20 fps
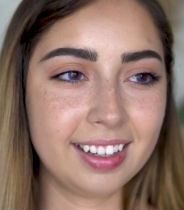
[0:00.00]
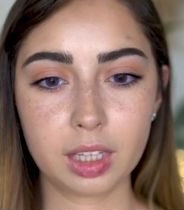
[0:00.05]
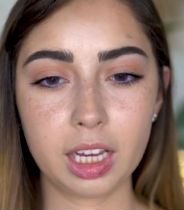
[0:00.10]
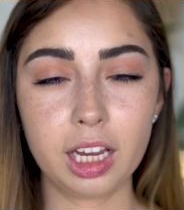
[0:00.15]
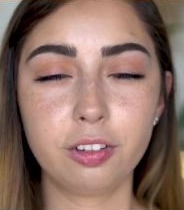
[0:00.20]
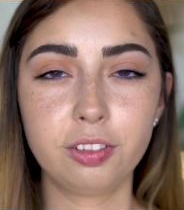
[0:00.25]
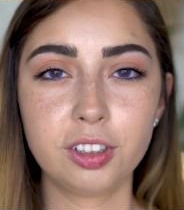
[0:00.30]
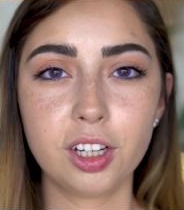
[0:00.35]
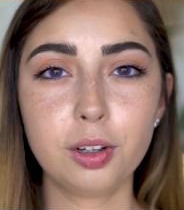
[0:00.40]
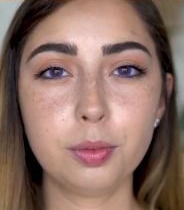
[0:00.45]

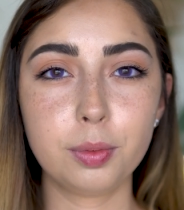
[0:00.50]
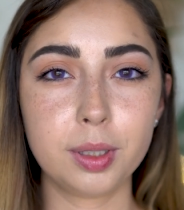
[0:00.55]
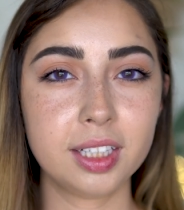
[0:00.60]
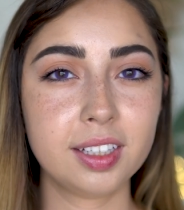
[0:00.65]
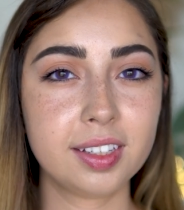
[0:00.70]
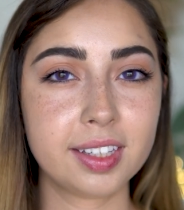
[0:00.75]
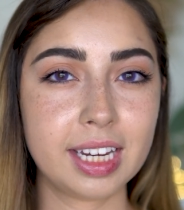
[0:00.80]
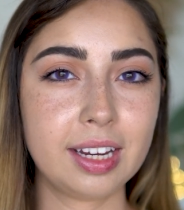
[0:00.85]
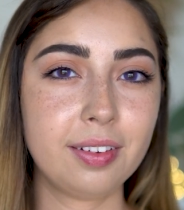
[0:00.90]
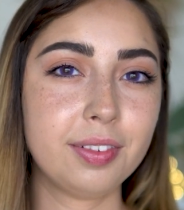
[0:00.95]
If y'all want
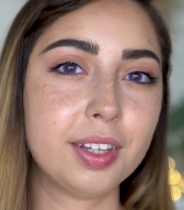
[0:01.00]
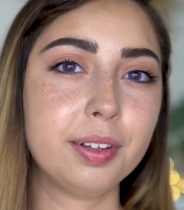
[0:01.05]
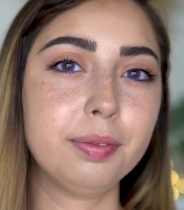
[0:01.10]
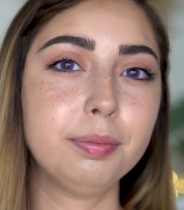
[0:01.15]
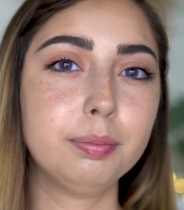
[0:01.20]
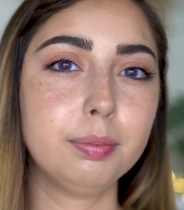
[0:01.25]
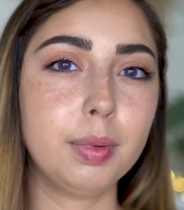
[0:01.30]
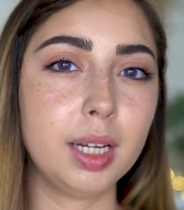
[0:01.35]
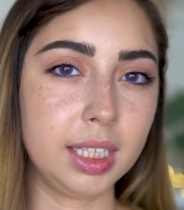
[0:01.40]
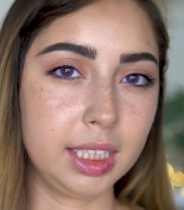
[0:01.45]
to save
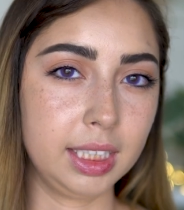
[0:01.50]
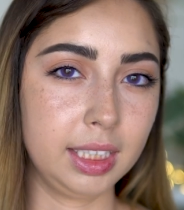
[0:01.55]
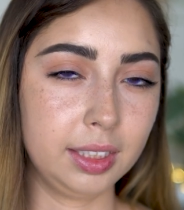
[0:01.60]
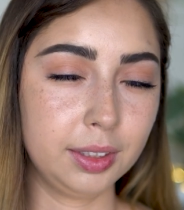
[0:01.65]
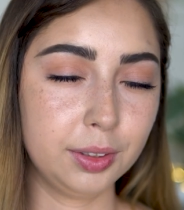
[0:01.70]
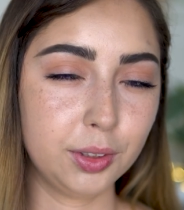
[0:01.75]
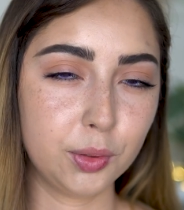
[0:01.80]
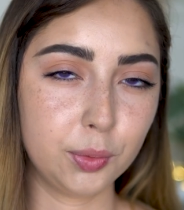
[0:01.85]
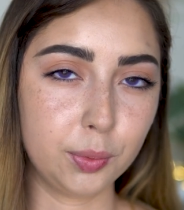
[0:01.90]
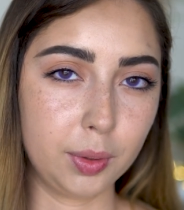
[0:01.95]
some
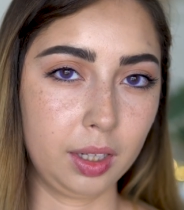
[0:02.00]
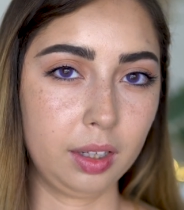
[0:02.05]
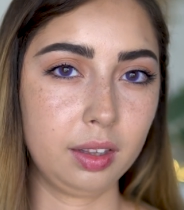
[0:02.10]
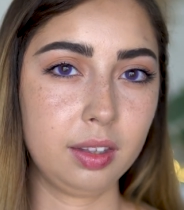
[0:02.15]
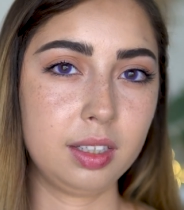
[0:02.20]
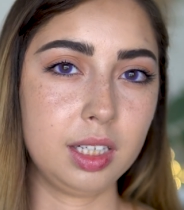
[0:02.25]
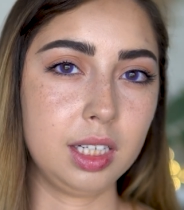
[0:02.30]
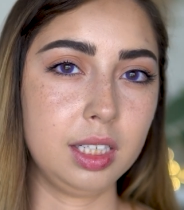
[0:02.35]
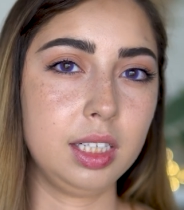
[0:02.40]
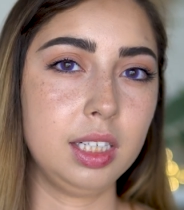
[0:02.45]
money with
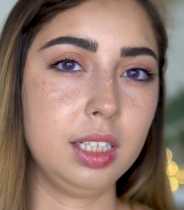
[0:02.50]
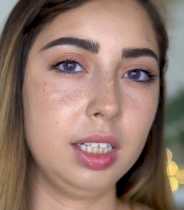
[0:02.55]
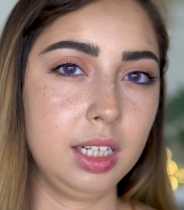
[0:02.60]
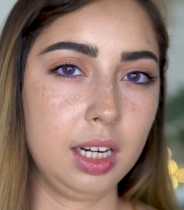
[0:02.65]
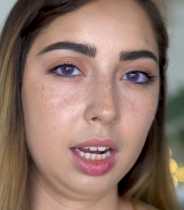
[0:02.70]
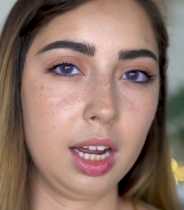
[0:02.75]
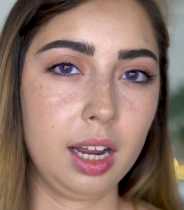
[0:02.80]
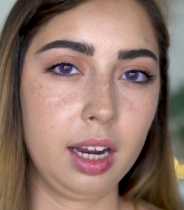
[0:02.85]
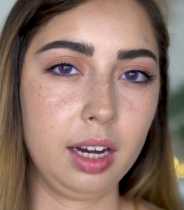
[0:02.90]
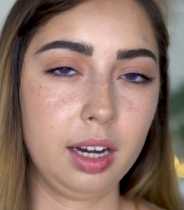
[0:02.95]

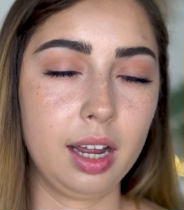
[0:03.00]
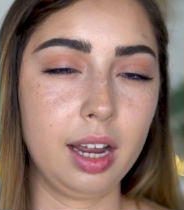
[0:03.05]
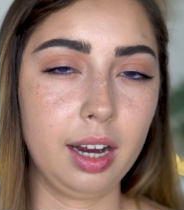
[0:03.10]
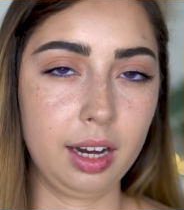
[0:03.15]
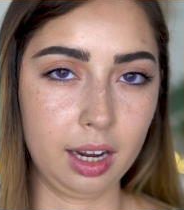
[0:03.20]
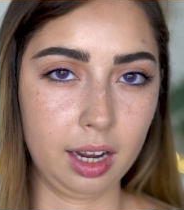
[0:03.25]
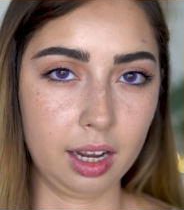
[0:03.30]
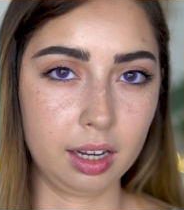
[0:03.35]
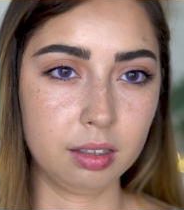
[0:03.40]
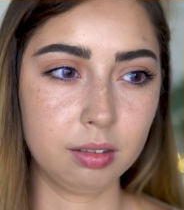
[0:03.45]
TTDEYE, I
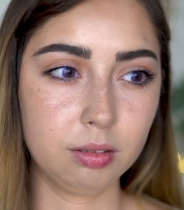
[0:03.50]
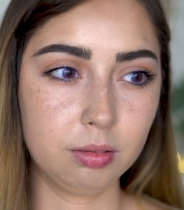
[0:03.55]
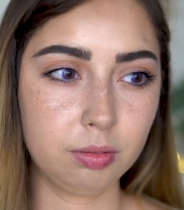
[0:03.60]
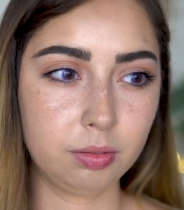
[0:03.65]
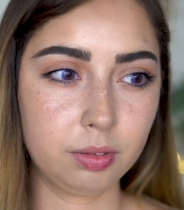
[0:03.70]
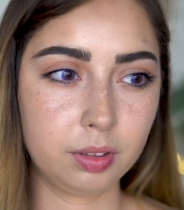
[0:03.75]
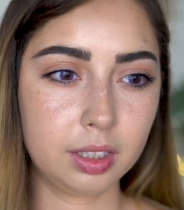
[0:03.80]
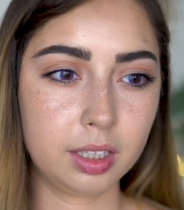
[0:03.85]
have